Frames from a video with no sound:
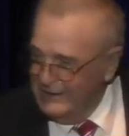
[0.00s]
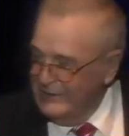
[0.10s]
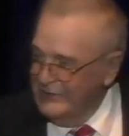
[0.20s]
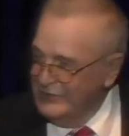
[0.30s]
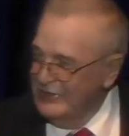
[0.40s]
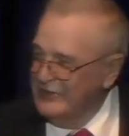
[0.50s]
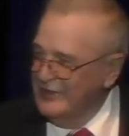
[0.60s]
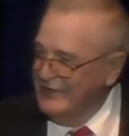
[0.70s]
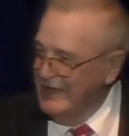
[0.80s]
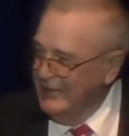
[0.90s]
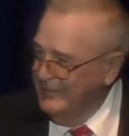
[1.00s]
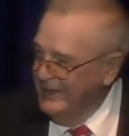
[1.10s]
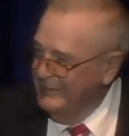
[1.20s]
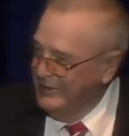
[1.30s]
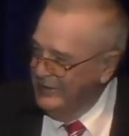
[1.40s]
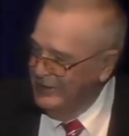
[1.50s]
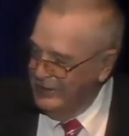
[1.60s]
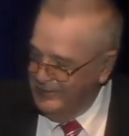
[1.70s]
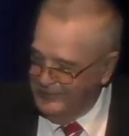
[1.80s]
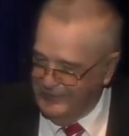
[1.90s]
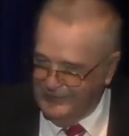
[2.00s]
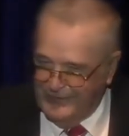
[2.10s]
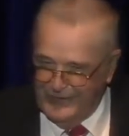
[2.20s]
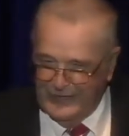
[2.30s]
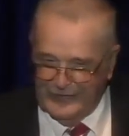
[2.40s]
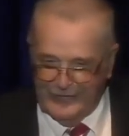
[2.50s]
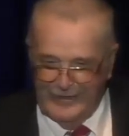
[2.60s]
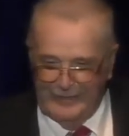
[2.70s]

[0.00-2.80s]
She just had a baby girl, another great